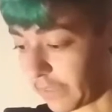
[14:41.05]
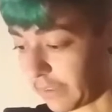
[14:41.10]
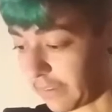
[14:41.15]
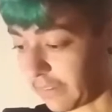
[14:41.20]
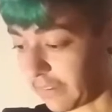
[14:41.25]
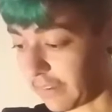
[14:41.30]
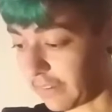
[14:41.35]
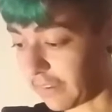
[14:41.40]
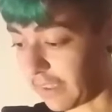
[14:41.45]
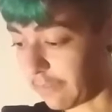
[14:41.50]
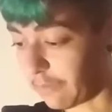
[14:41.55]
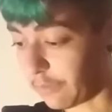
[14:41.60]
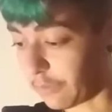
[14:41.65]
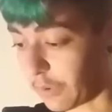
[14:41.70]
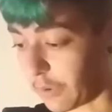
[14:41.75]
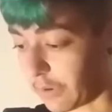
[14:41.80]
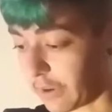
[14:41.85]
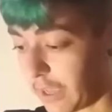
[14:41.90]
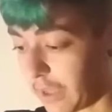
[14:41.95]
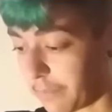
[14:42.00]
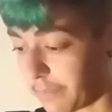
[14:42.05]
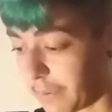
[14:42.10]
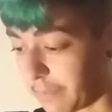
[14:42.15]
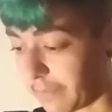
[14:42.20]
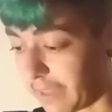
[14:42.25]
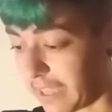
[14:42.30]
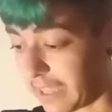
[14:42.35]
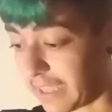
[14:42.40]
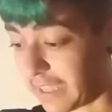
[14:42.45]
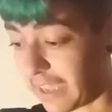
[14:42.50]
since I've grown up, I'm
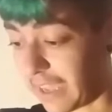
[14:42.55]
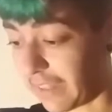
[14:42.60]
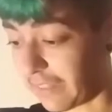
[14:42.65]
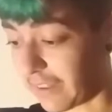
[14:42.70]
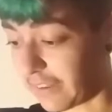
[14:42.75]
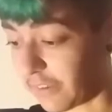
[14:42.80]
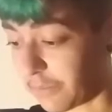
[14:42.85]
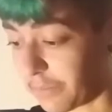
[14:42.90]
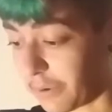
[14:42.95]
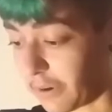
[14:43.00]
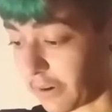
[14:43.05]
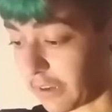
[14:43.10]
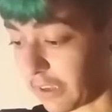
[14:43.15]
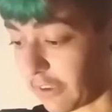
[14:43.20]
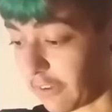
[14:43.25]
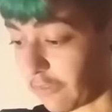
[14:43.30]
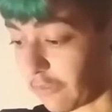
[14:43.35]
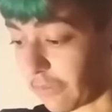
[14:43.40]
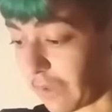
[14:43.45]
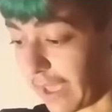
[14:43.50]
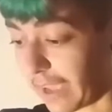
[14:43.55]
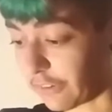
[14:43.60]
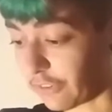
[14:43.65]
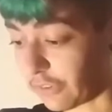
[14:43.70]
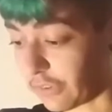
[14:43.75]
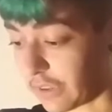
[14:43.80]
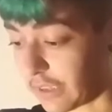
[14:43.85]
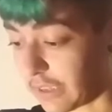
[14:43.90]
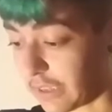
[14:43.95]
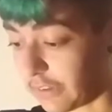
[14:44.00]
like, yeah, that's a part of
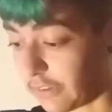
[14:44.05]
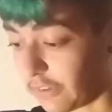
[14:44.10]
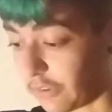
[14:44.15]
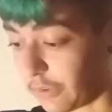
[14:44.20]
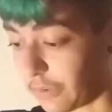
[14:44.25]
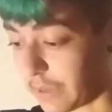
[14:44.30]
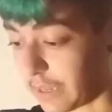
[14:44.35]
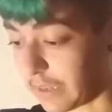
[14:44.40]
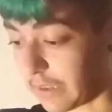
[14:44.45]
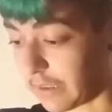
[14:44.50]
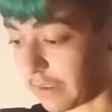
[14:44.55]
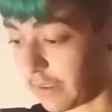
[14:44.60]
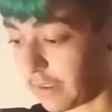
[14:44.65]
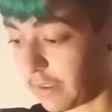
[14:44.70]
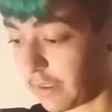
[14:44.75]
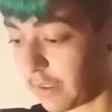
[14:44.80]
actually doing